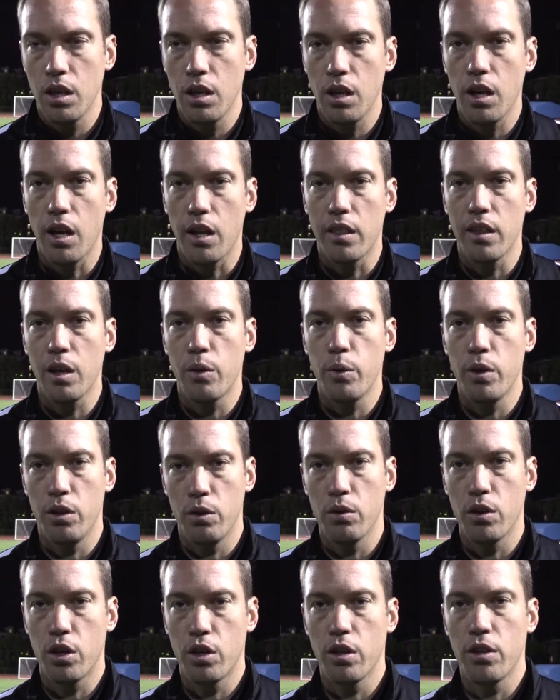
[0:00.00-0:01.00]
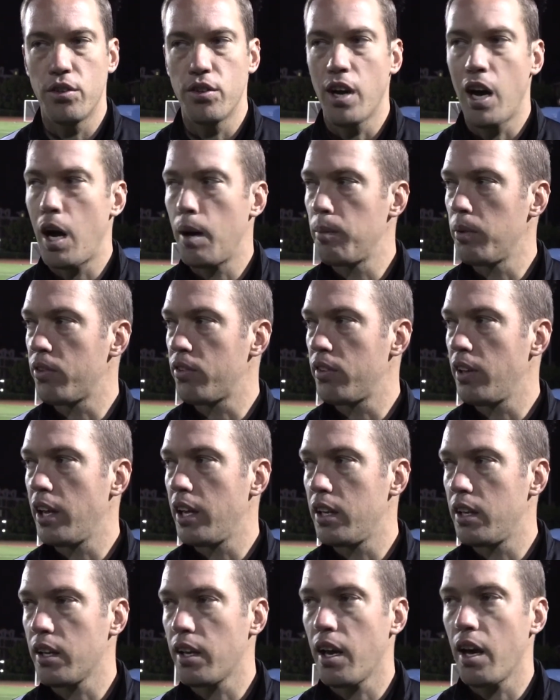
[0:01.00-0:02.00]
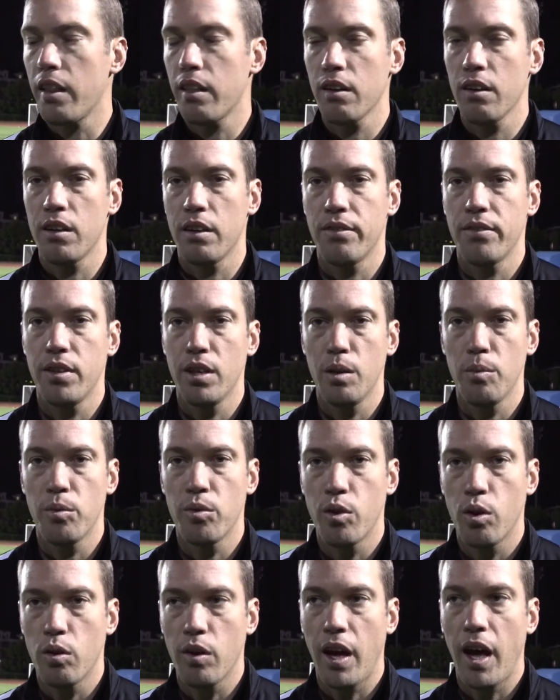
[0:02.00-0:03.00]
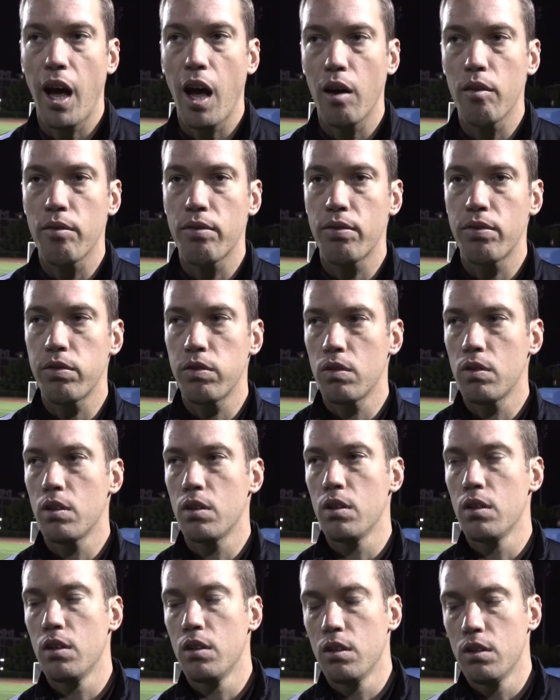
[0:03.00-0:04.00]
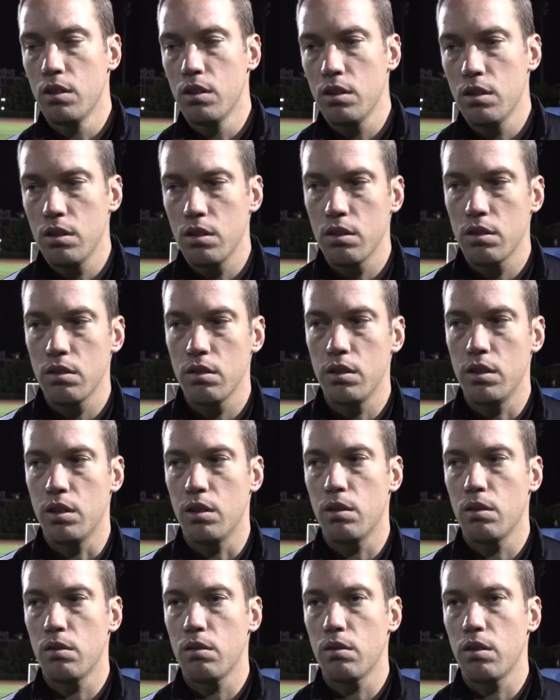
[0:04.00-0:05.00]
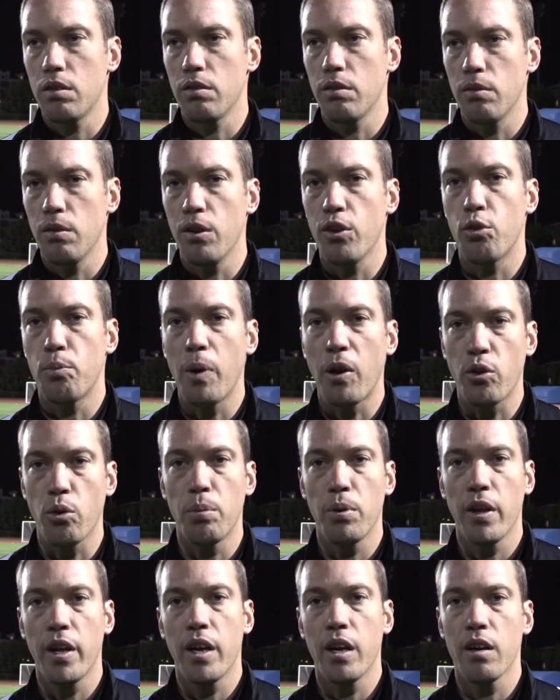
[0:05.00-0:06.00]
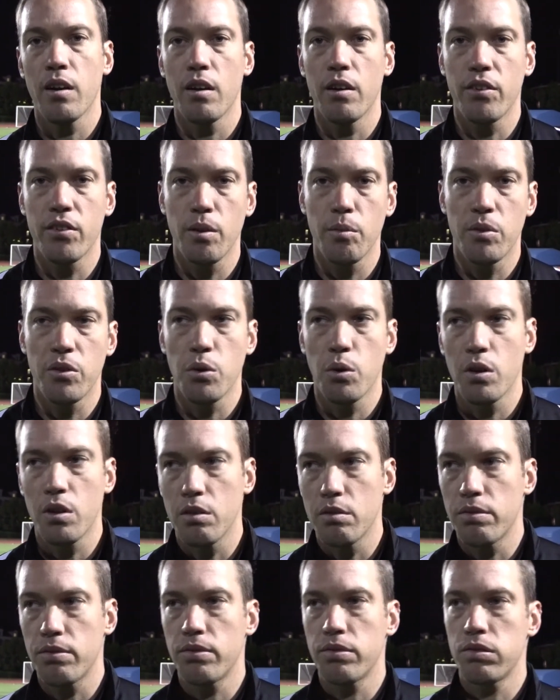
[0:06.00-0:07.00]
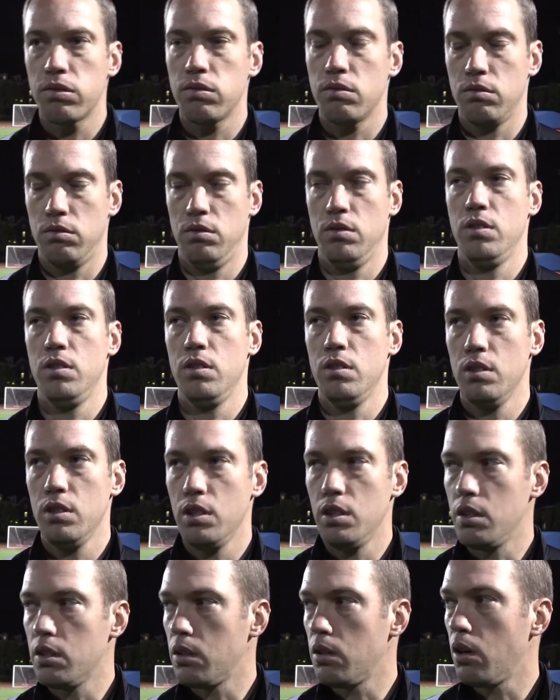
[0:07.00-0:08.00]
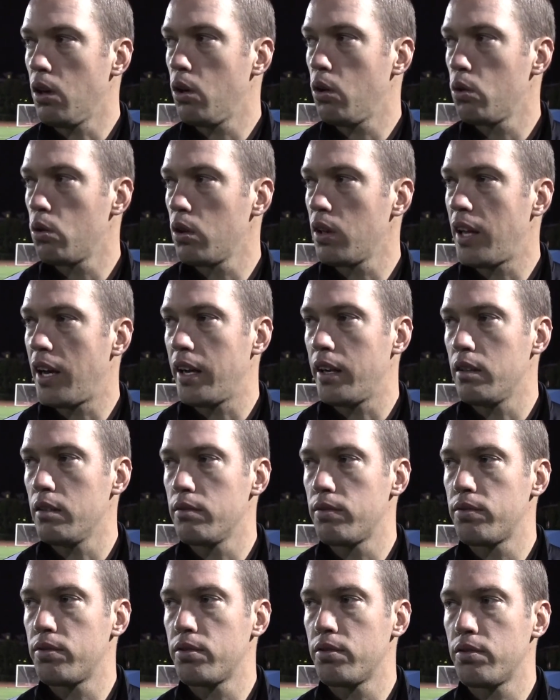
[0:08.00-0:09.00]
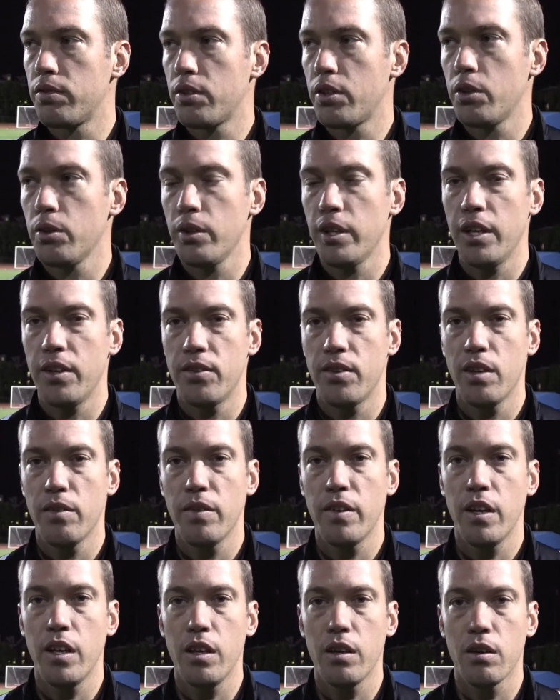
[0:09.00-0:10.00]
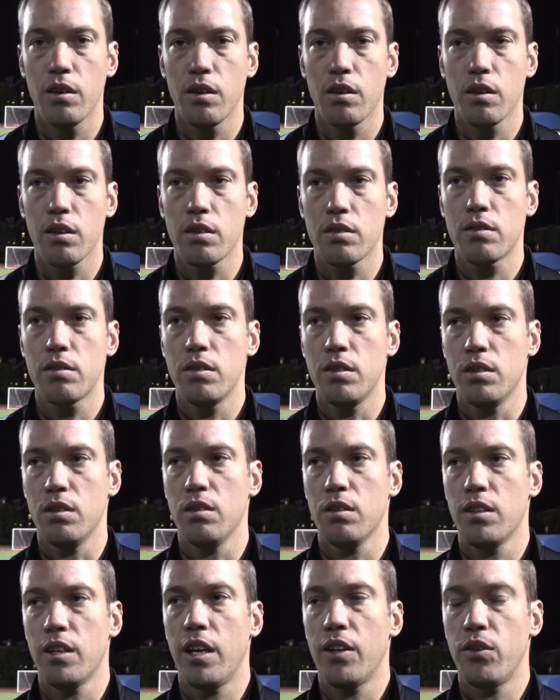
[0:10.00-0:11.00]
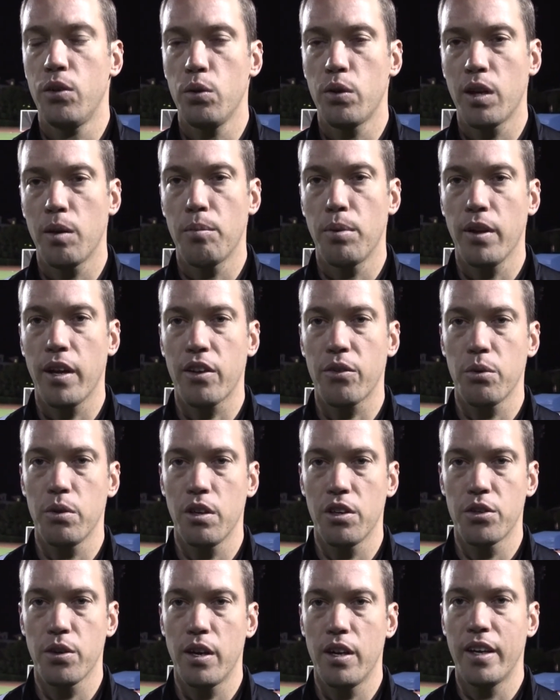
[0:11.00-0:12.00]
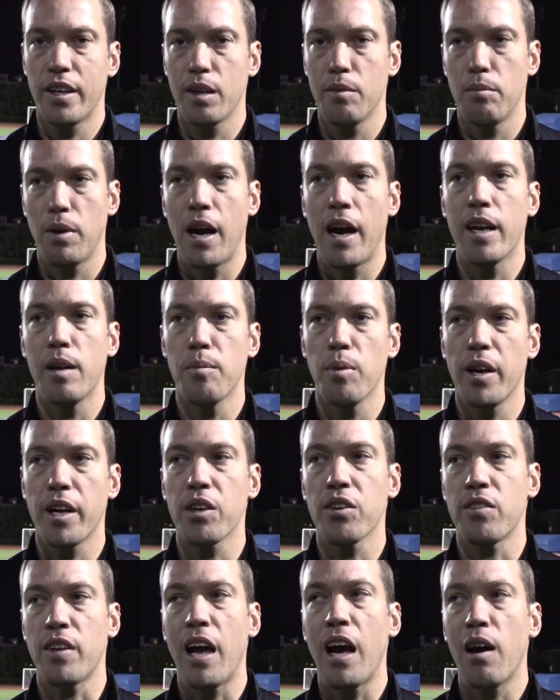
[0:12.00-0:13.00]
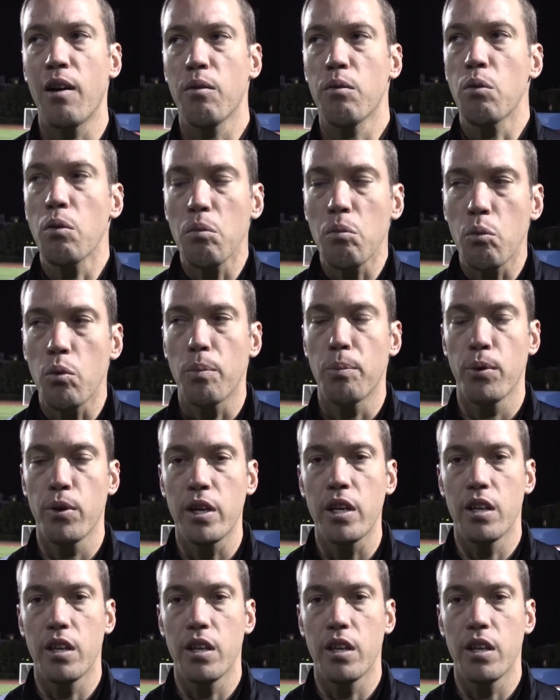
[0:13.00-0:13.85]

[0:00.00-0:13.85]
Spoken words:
I think we do a good job of staying together, and if teams don't have, you know, a really special player or some sort of, you know, a whole lot of creativity, or you know, they're not too complex when they're trying to combine and break us down, we're pretty